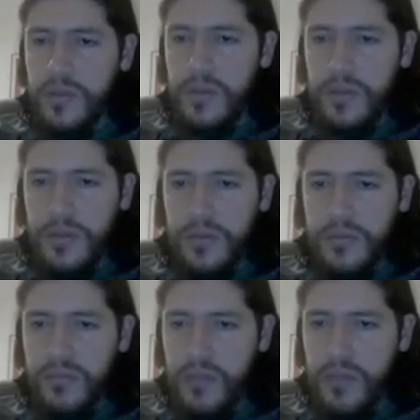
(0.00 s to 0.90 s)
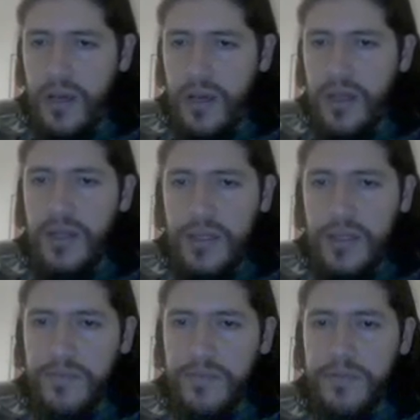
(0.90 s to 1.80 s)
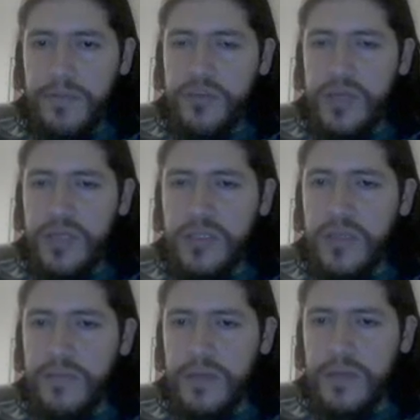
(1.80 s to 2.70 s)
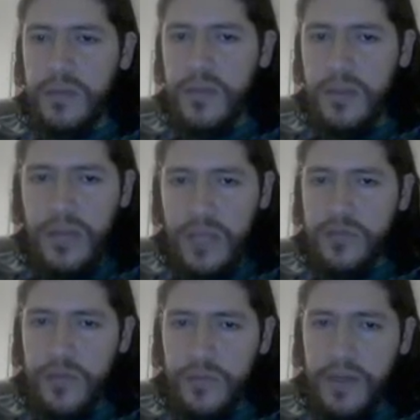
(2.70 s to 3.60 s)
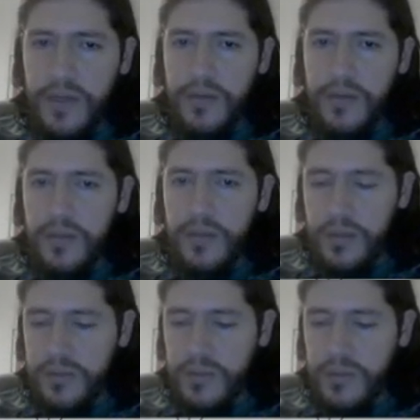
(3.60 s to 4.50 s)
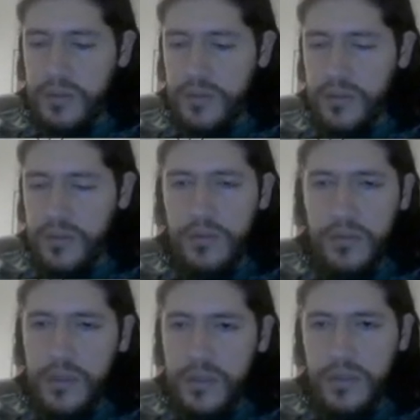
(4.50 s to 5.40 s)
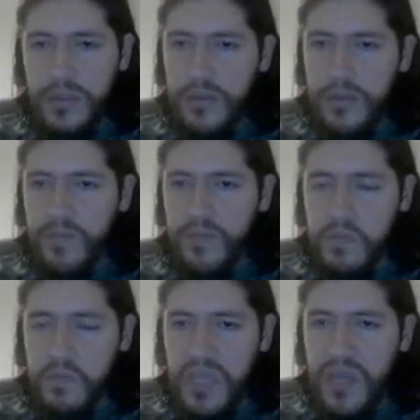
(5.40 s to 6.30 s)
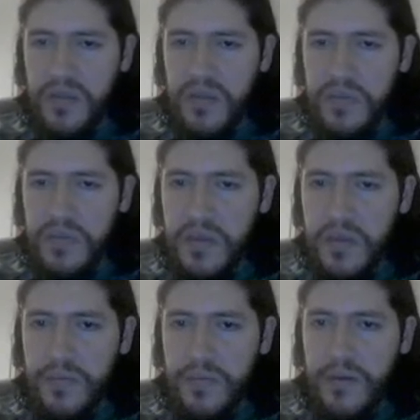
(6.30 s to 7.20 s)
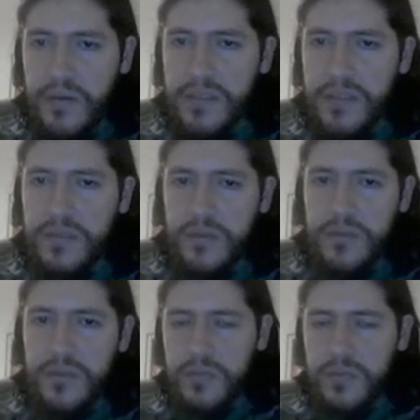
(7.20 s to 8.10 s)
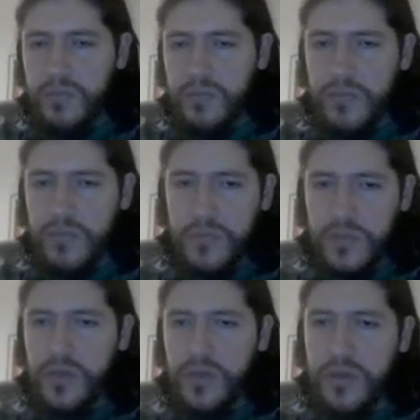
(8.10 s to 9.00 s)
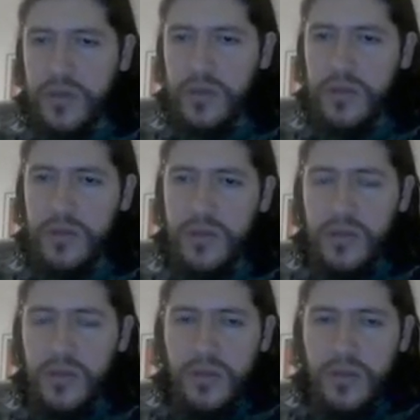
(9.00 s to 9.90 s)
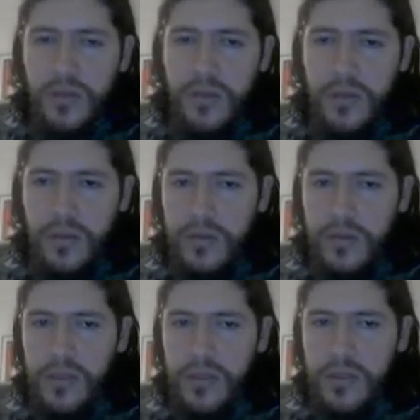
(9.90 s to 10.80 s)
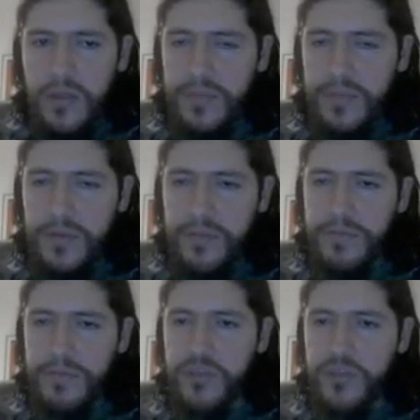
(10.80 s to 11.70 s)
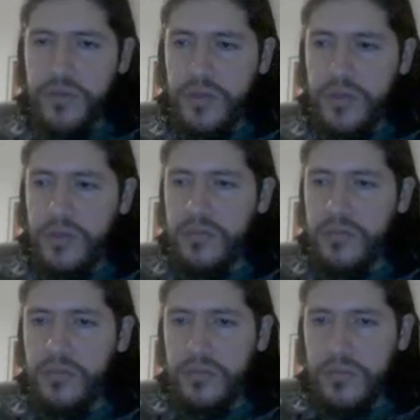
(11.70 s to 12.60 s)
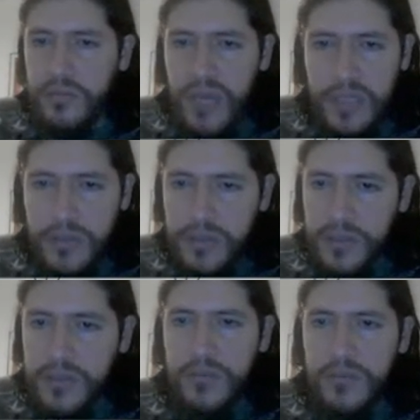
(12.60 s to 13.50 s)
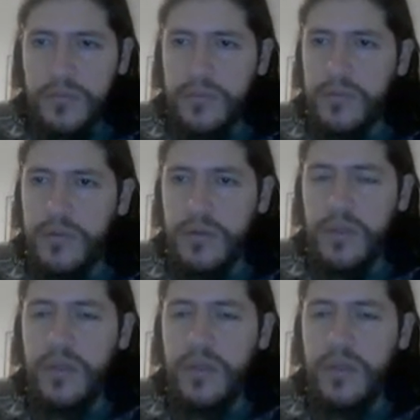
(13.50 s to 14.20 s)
uh, analyze the information that is given in a natural way, not concluding anything about it, just checking and having the information in matrix more